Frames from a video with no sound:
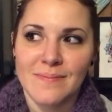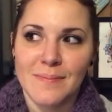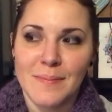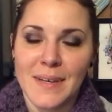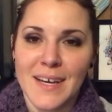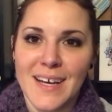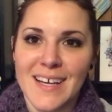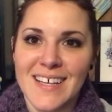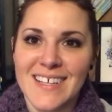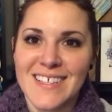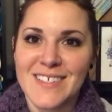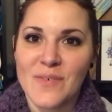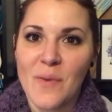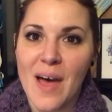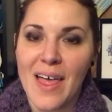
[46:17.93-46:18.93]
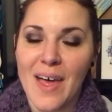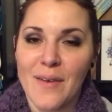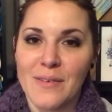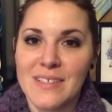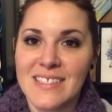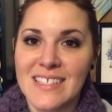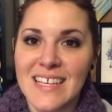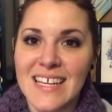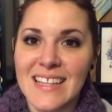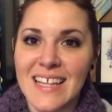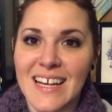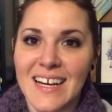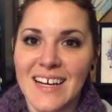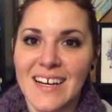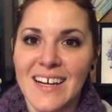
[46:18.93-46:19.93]
because while I was sitting
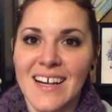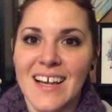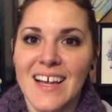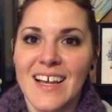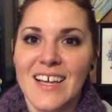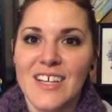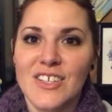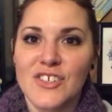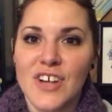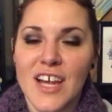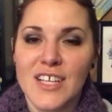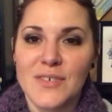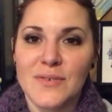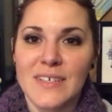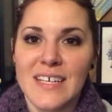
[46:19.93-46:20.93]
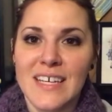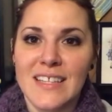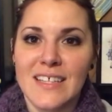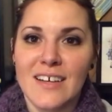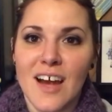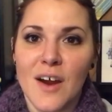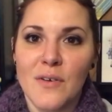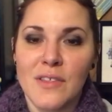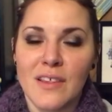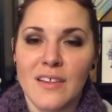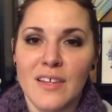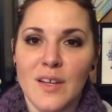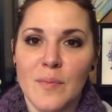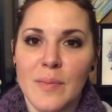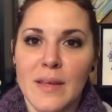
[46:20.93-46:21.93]
there trying to reheat the car with a
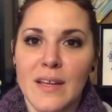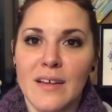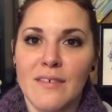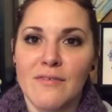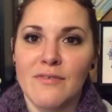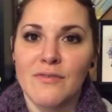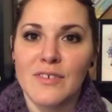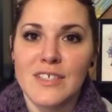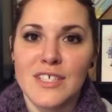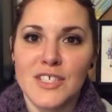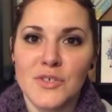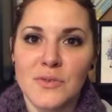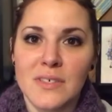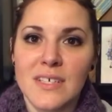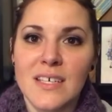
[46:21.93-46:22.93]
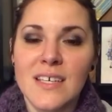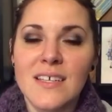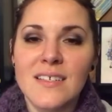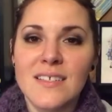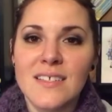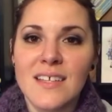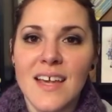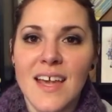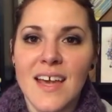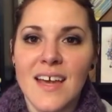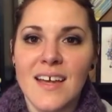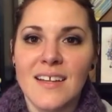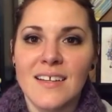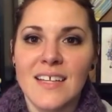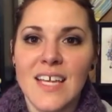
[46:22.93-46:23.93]
little bit of residual heat
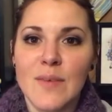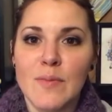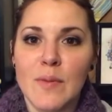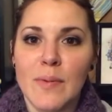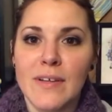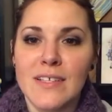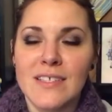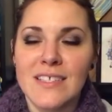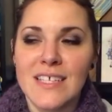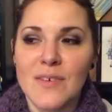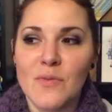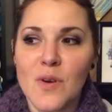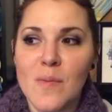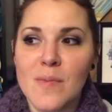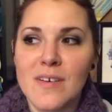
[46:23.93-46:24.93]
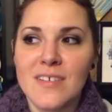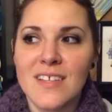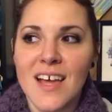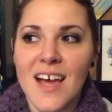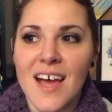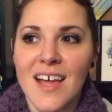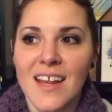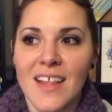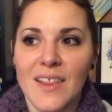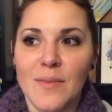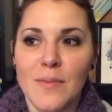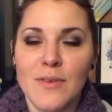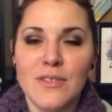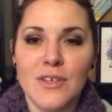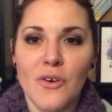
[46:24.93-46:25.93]
and keep the seat warmers on and the
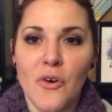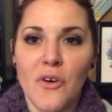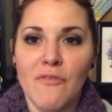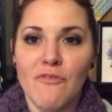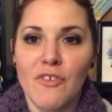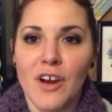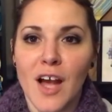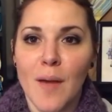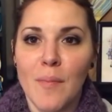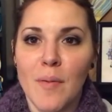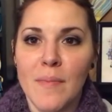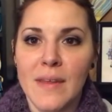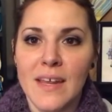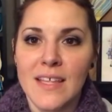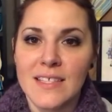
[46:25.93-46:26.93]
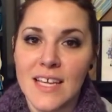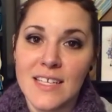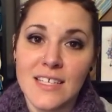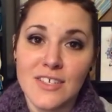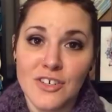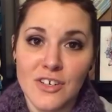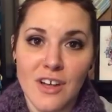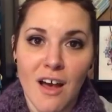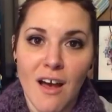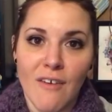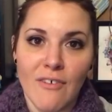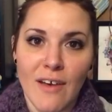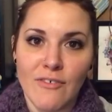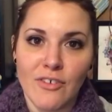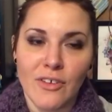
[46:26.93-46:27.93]
music going for a couple minutes, I did turn it off
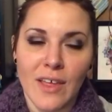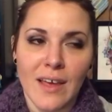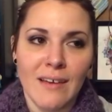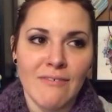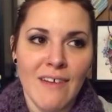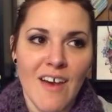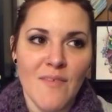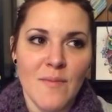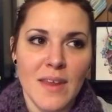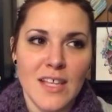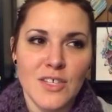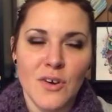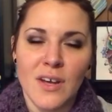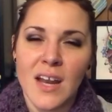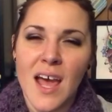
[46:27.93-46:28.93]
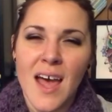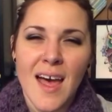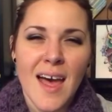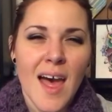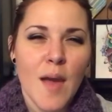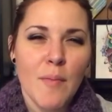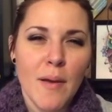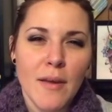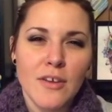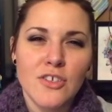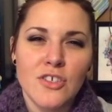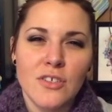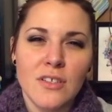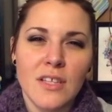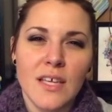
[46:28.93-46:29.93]
after like 5 minutes going, I probably
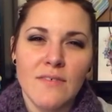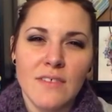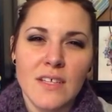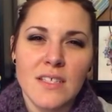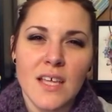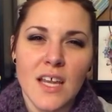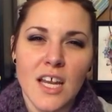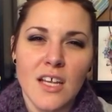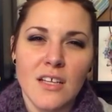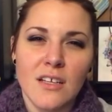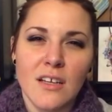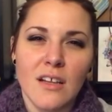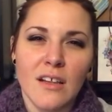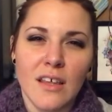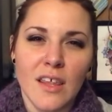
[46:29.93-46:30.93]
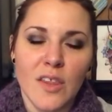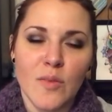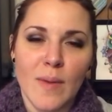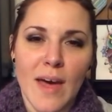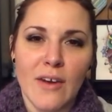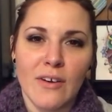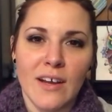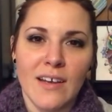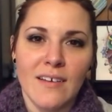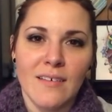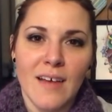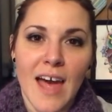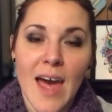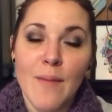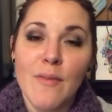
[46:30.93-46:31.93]
shouldn't leave this on it. It'll kill the battery.
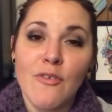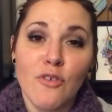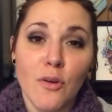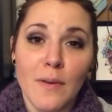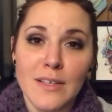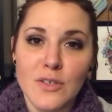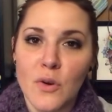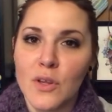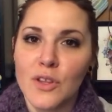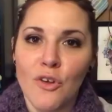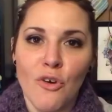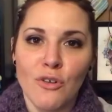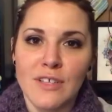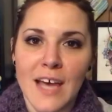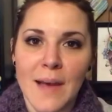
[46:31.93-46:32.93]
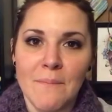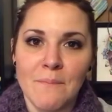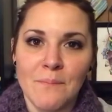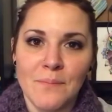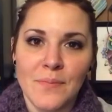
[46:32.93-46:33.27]
I had my 4-ways going the whole time.